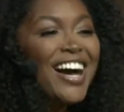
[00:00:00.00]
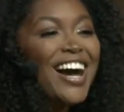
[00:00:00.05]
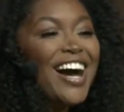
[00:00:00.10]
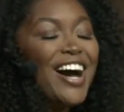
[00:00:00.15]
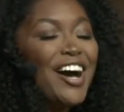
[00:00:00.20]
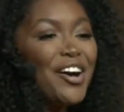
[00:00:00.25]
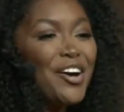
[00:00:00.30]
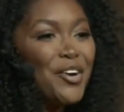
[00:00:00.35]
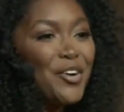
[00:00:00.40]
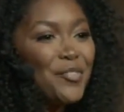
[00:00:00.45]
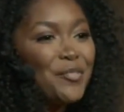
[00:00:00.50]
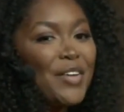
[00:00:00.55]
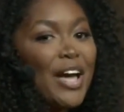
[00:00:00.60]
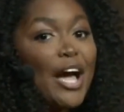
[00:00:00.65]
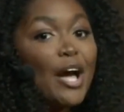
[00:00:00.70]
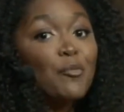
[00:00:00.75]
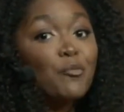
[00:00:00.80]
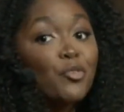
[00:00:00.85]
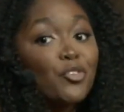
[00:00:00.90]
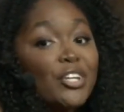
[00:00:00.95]

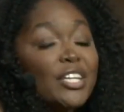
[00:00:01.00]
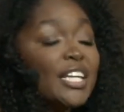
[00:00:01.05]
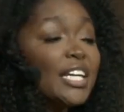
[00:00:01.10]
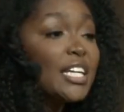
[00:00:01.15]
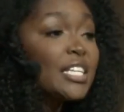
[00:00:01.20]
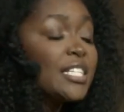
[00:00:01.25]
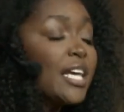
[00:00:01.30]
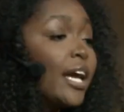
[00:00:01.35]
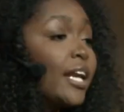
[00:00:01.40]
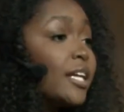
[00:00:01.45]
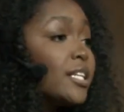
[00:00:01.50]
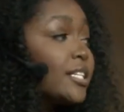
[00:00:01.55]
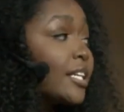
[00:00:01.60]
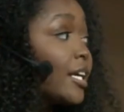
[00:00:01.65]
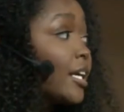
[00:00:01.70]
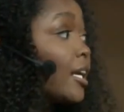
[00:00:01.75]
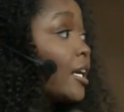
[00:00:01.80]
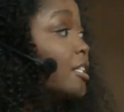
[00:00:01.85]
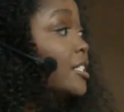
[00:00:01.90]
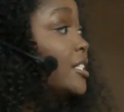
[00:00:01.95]
I'm really excited
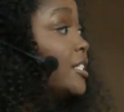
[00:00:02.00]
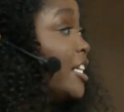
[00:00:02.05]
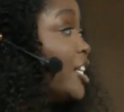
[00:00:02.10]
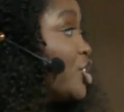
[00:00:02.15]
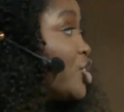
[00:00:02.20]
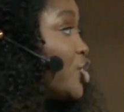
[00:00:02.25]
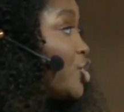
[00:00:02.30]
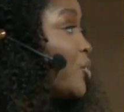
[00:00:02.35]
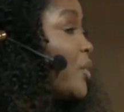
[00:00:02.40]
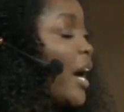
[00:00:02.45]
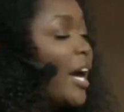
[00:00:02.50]
to teach you